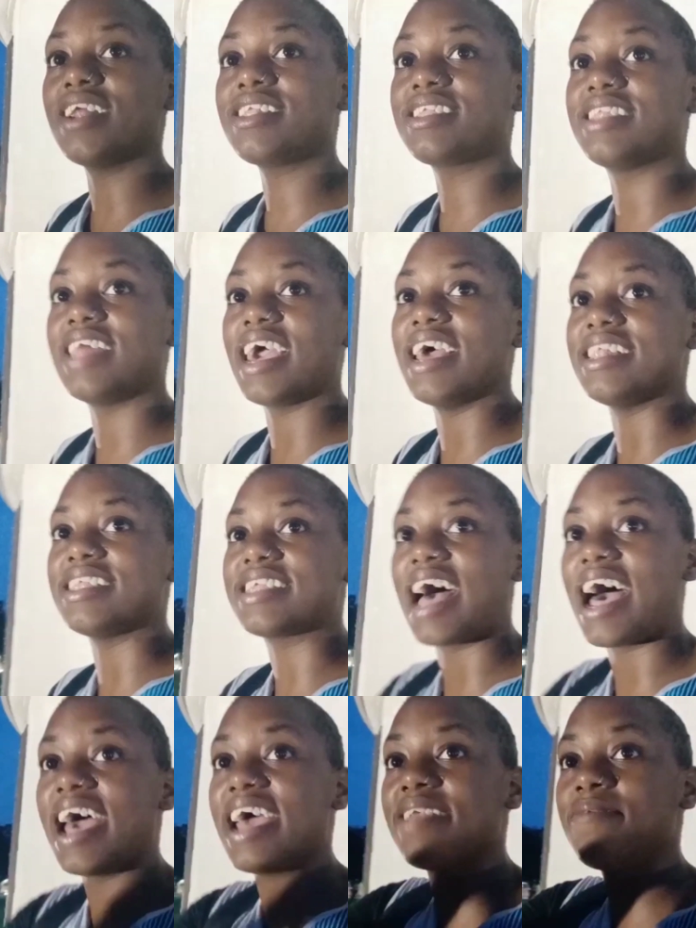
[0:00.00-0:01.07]
They're
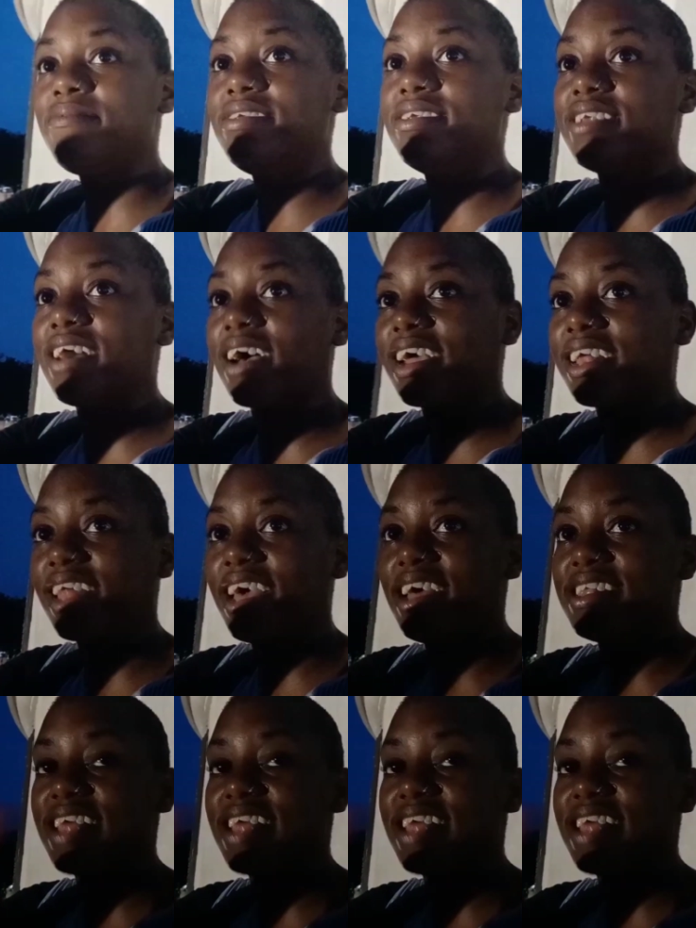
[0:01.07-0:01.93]
inside. Look, they're inside.